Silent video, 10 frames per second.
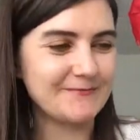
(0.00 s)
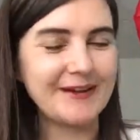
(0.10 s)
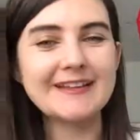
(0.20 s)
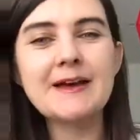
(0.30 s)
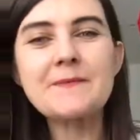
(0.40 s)

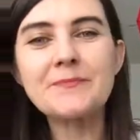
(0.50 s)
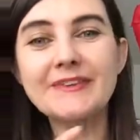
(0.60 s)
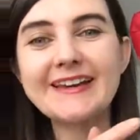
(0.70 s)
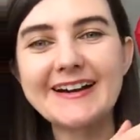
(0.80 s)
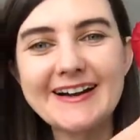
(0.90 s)
But
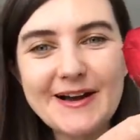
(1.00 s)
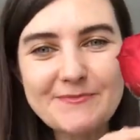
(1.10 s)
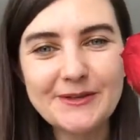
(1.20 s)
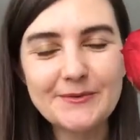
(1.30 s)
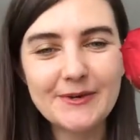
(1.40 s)
yeah,
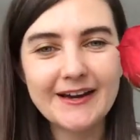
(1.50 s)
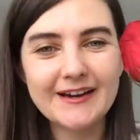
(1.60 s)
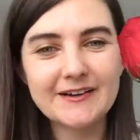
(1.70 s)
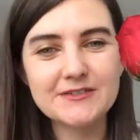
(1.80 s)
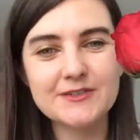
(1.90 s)
but we
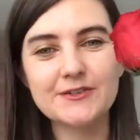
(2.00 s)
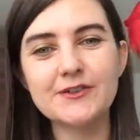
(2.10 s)
have sort